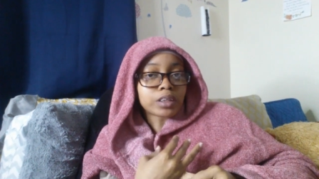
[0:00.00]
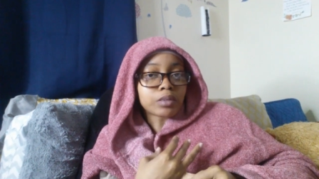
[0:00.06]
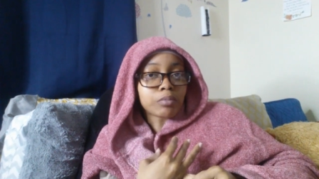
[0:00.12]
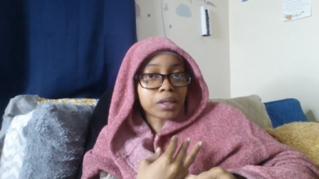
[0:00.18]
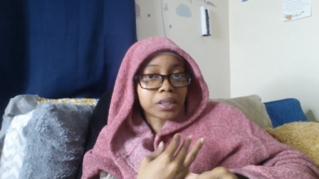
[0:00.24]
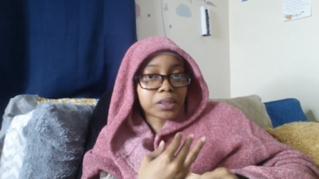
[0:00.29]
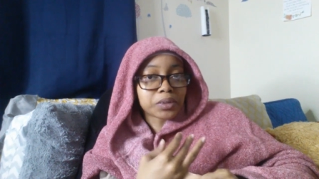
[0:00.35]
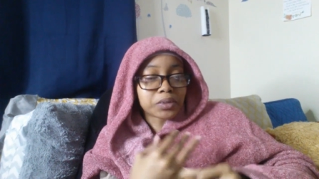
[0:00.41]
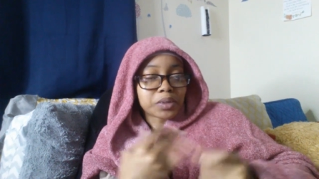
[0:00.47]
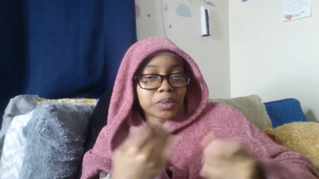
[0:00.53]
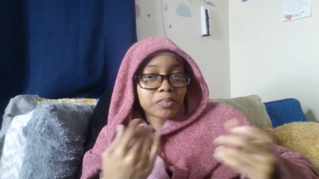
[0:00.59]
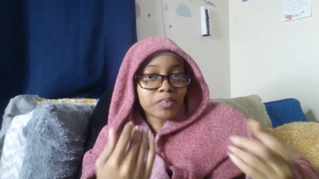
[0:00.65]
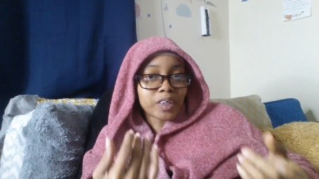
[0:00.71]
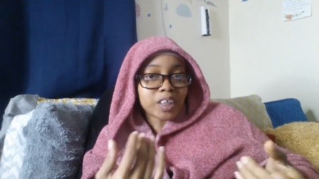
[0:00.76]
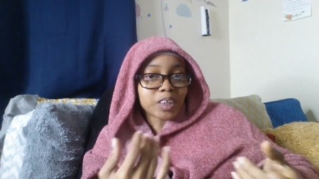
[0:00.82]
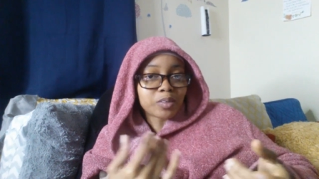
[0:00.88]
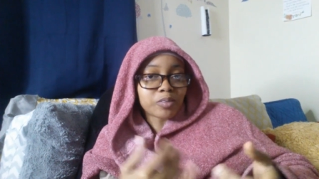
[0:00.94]
semester to
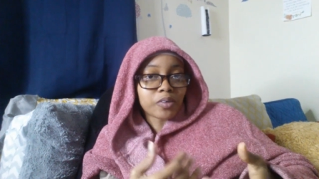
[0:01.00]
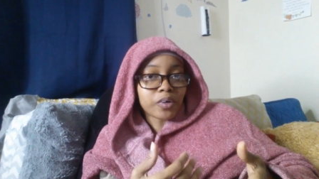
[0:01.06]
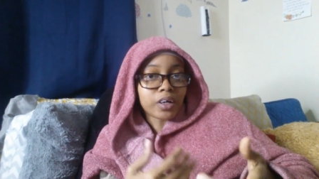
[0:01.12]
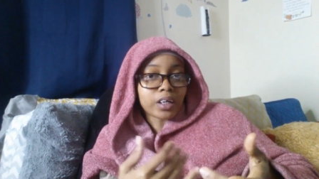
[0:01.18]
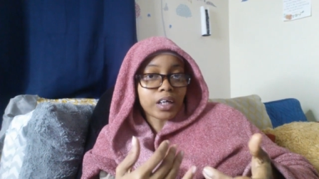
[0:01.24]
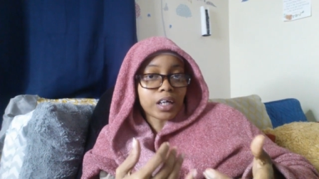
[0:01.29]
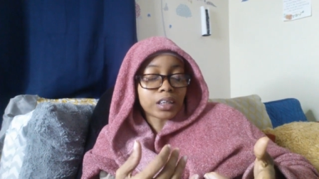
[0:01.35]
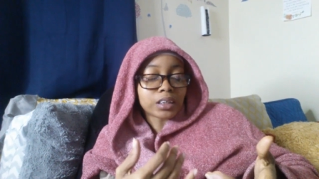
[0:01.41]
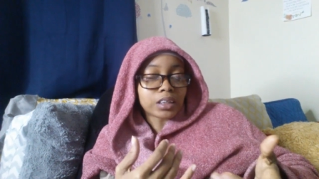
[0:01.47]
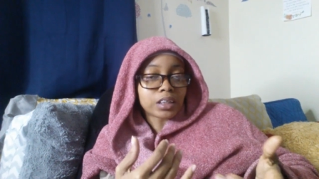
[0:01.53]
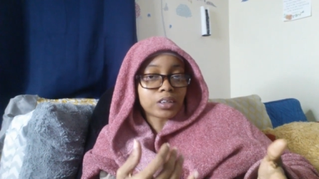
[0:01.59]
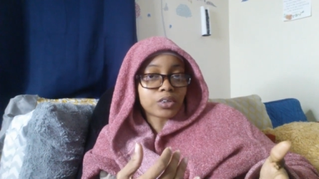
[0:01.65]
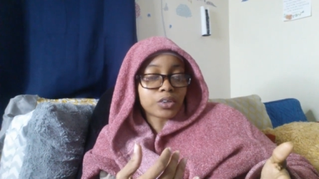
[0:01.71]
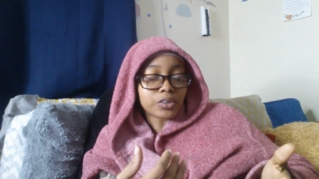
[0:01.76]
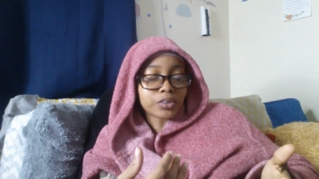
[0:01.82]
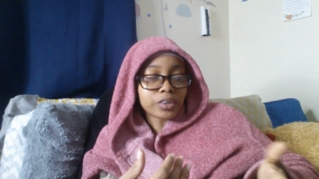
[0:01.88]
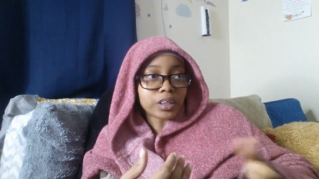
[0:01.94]
finish before I can actually get
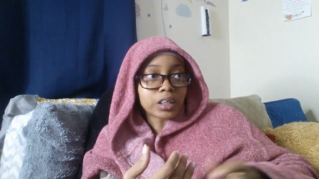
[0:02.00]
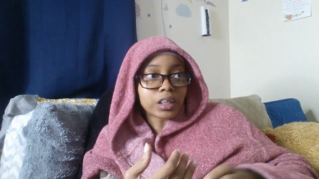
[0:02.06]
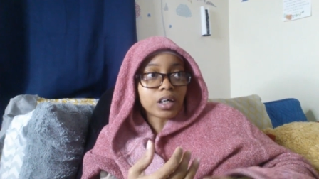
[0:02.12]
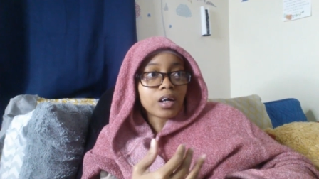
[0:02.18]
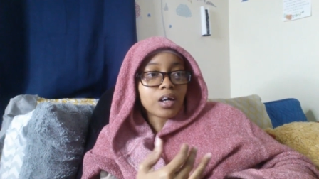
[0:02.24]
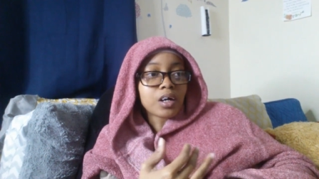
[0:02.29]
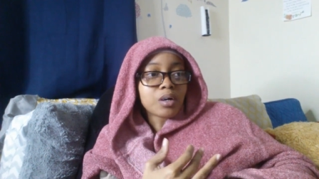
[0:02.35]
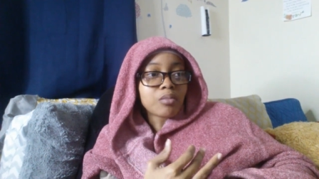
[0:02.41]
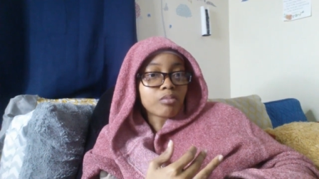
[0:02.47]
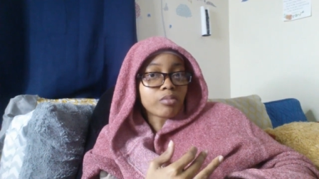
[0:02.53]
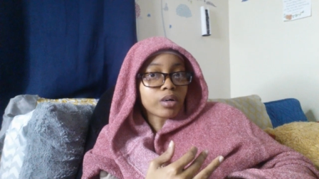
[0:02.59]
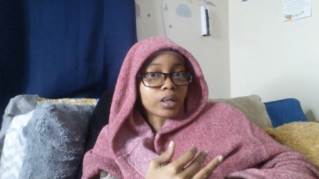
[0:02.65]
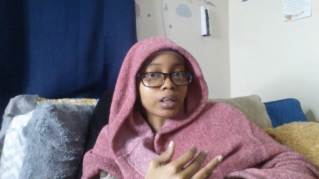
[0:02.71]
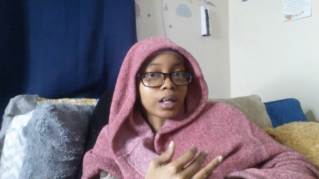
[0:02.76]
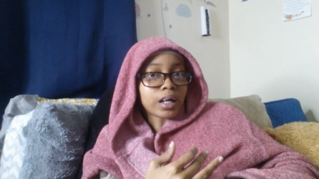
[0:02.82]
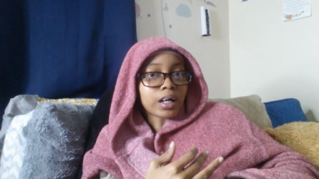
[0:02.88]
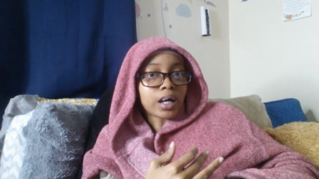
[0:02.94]
a degree.
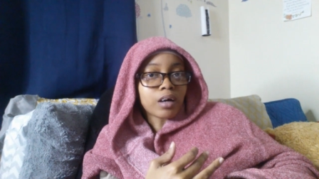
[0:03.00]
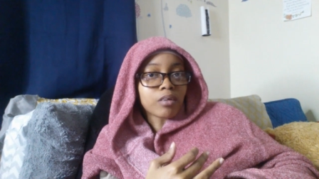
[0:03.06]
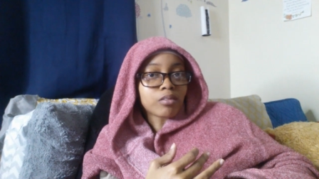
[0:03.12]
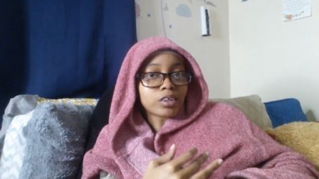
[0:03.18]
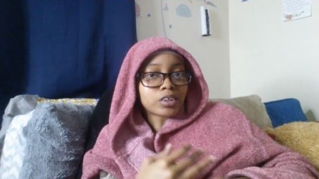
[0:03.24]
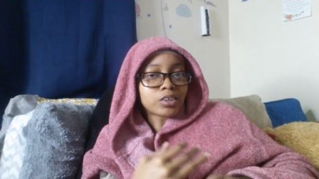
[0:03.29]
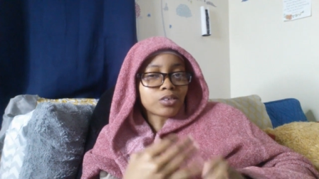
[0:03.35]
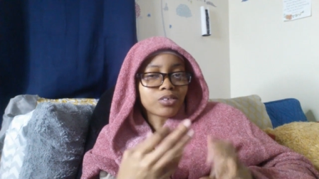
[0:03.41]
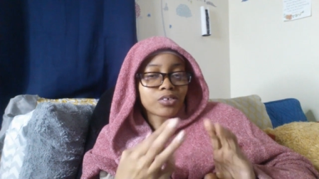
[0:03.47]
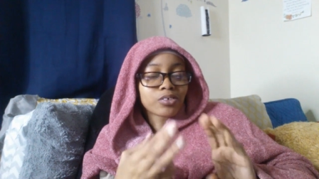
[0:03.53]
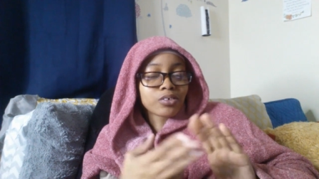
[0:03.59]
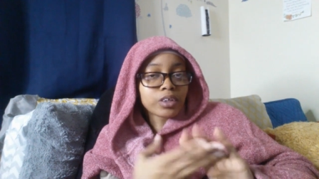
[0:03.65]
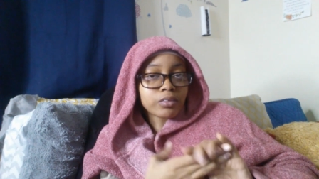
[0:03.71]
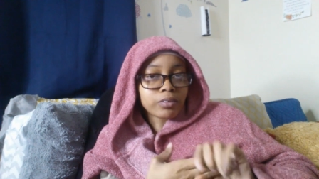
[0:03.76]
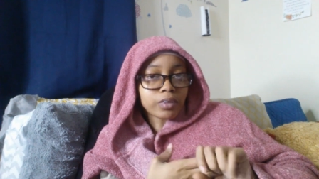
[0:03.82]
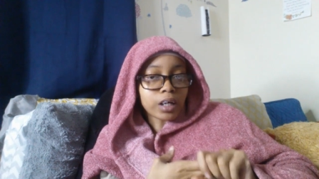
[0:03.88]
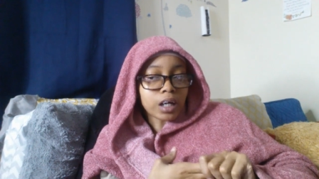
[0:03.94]
But like, I went to
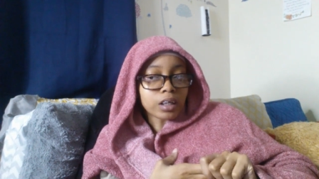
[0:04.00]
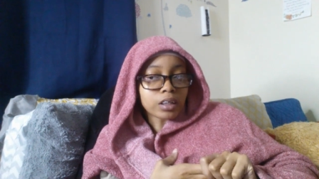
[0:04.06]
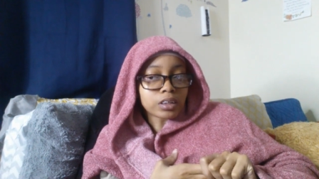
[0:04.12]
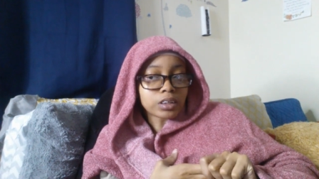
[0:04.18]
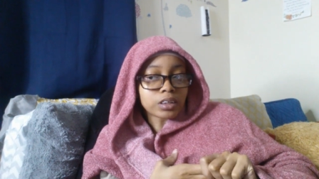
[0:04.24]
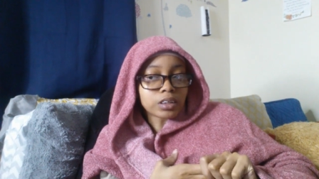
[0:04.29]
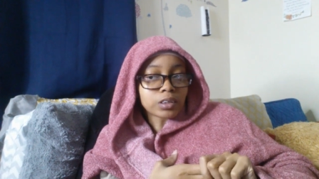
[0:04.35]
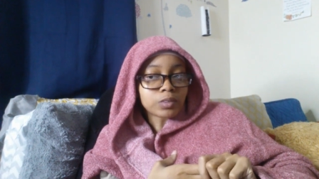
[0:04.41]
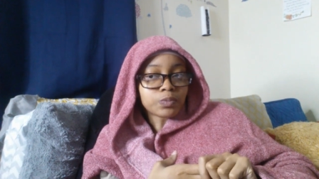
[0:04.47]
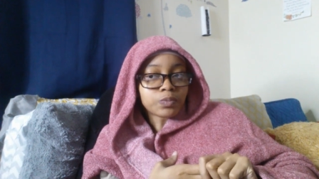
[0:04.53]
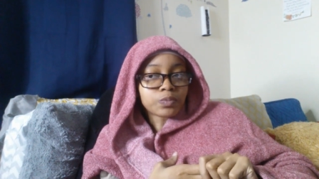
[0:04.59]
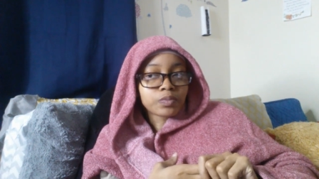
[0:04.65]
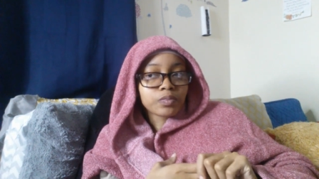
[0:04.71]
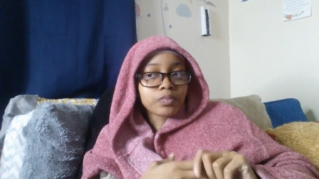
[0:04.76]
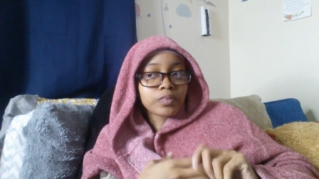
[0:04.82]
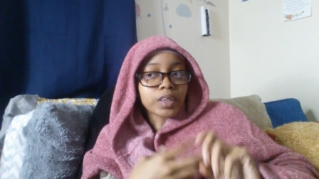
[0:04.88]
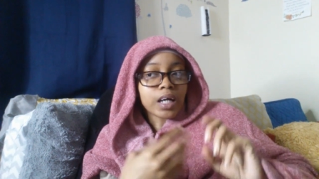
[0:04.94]
three different colleges.
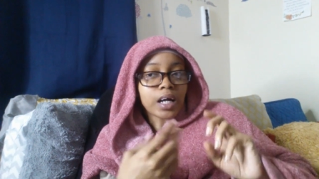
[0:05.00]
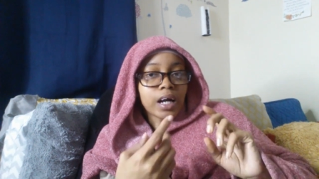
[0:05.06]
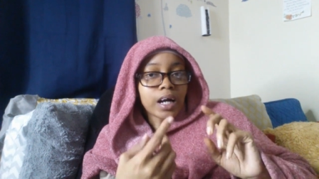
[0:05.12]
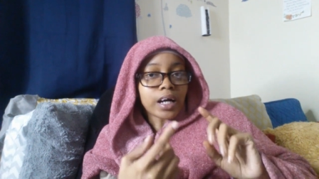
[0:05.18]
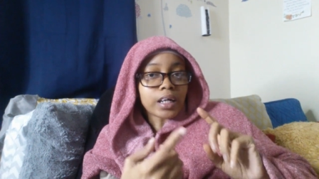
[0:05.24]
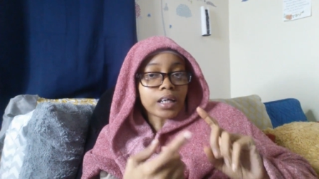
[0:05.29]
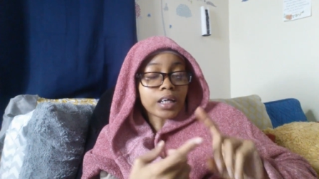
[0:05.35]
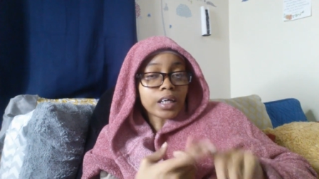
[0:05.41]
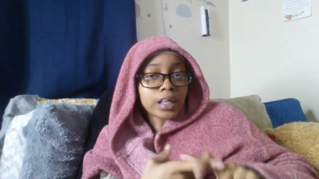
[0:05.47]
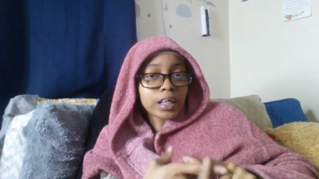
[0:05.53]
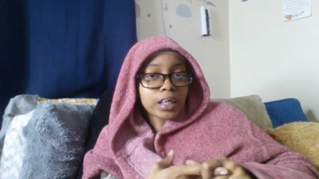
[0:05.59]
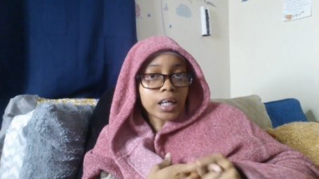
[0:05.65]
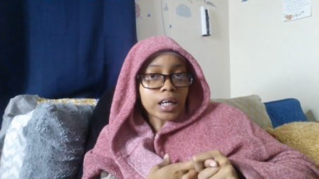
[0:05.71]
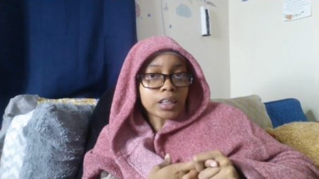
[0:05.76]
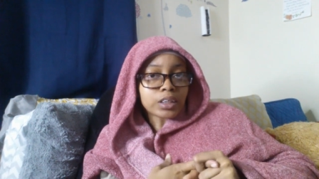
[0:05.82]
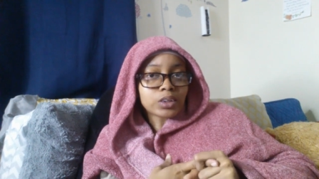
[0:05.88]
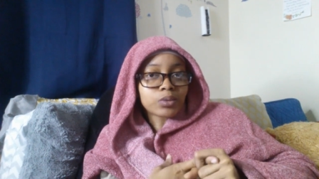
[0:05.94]
I had a
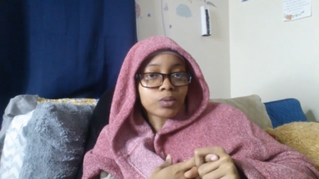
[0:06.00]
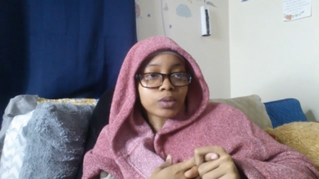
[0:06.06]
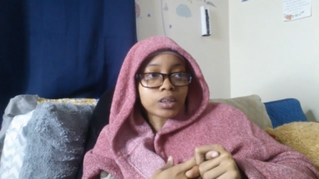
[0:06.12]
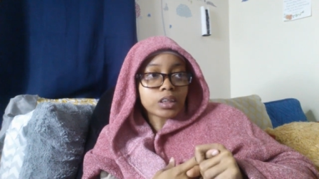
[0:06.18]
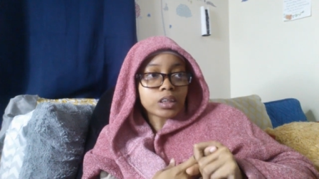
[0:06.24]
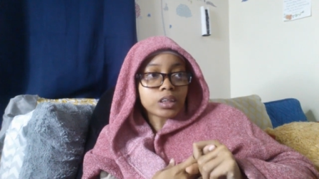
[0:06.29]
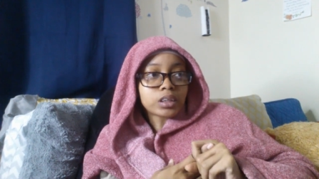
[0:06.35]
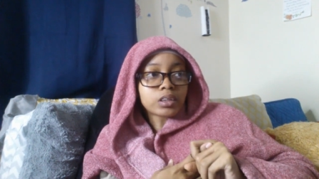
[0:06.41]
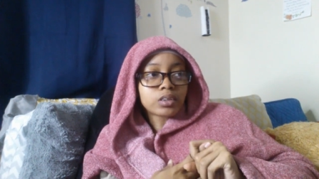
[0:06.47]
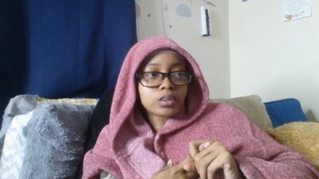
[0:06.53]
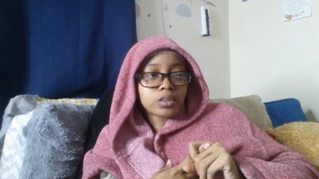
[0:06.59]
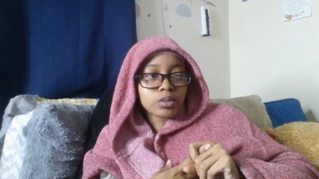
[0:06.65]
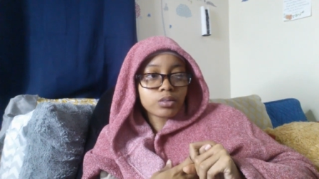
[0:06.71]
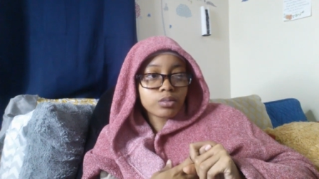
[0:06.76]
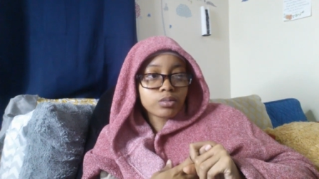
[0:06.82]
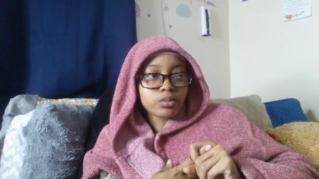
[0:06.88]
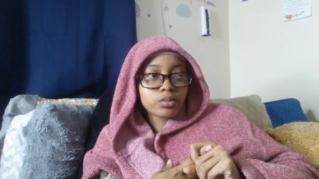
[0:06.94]
kid at
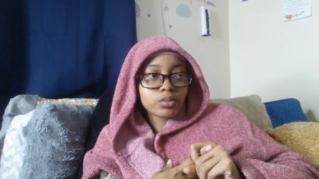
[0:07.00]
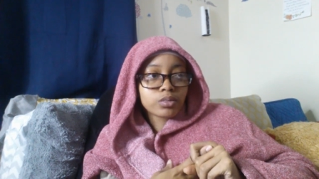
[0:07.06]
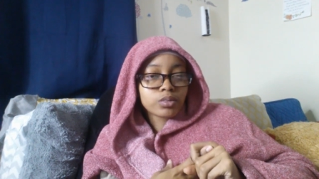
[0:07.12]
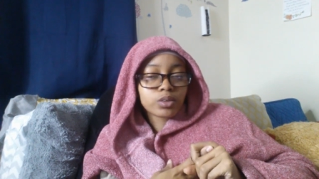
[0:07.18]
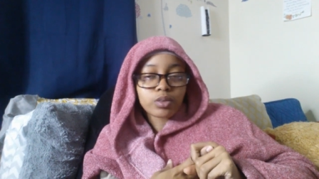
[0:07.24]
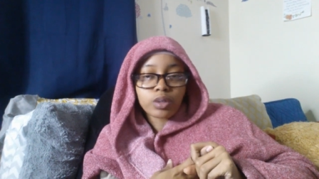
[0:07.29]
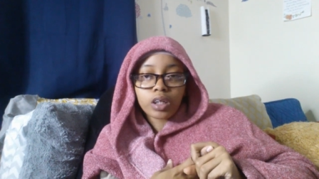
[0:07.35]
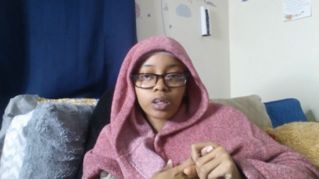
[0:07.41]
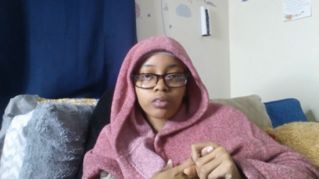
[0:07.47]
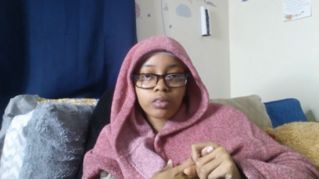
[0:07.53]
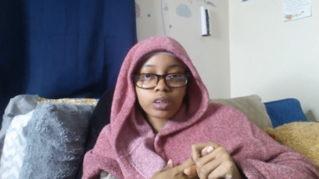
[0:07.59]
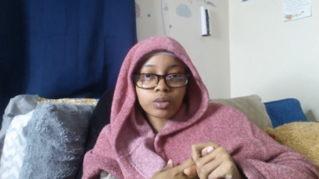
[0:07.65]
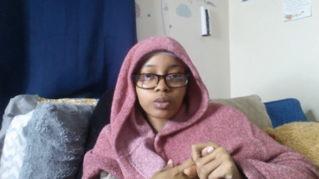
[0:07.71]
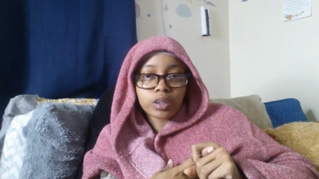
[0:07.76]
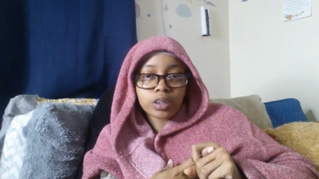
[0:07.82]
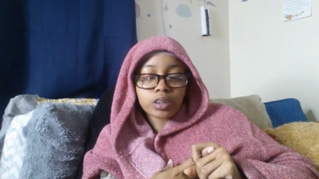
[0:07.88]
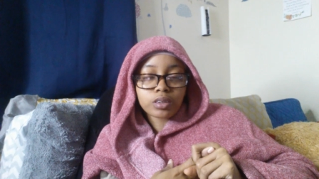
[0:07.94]
22, 23,
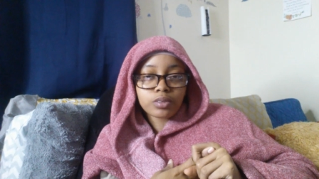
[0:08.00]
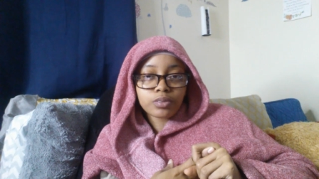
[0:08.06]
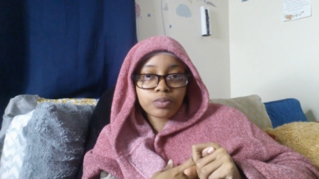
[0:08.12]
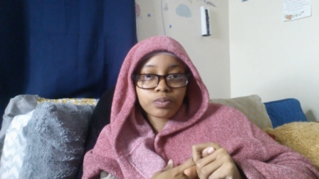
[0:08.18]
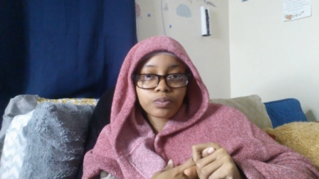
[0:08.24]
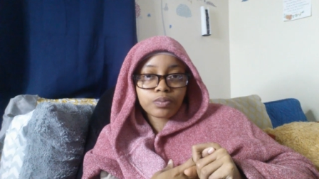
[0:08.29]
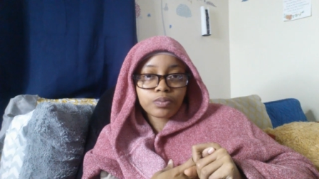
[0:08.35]
22.